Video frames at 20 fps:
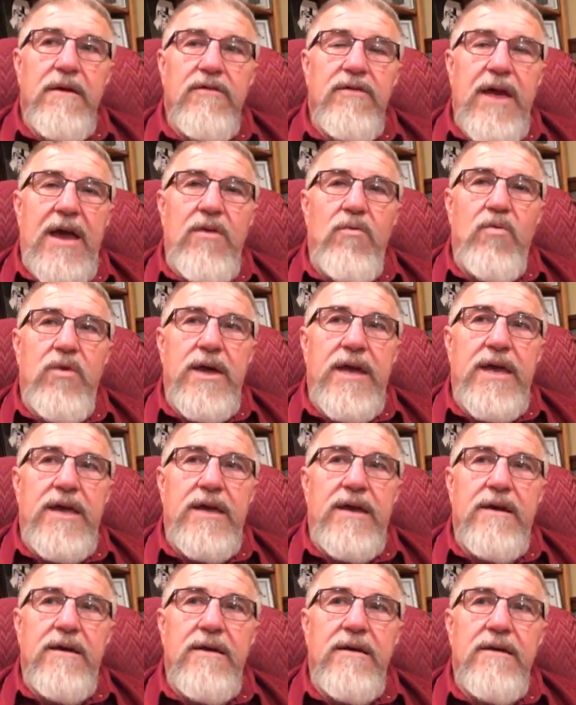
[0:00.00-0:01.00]
that
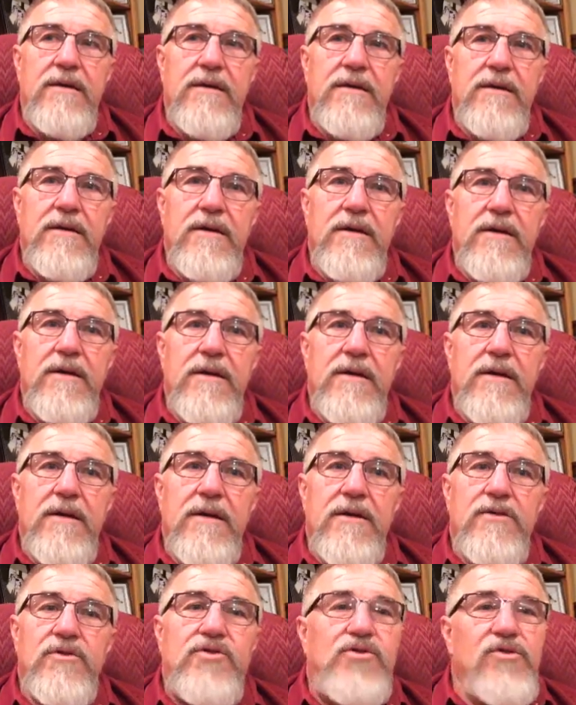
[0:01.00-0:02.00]
we
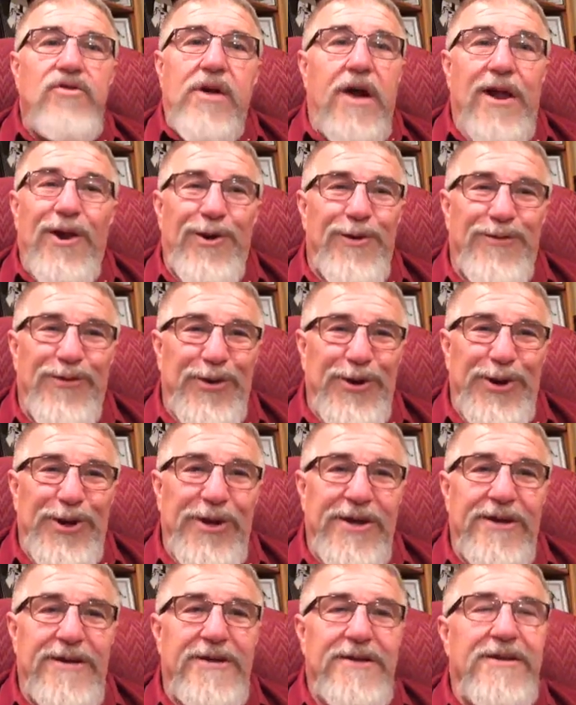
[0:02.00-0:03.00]
do not
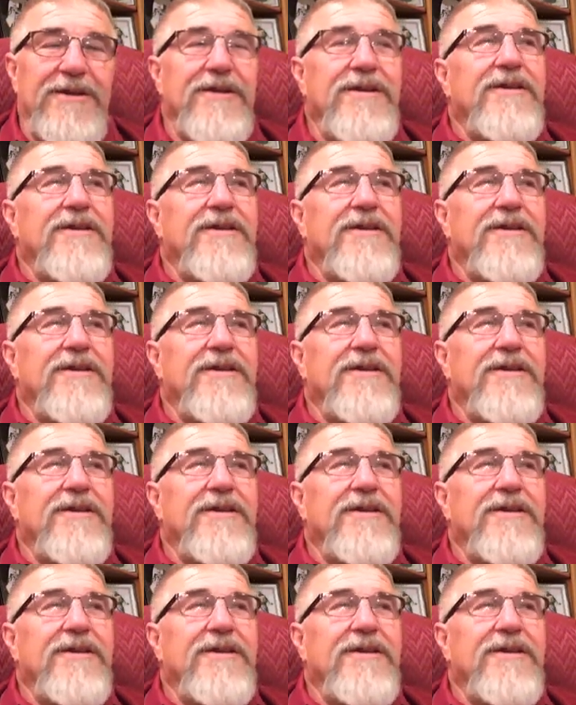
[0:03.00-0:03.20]
overlook.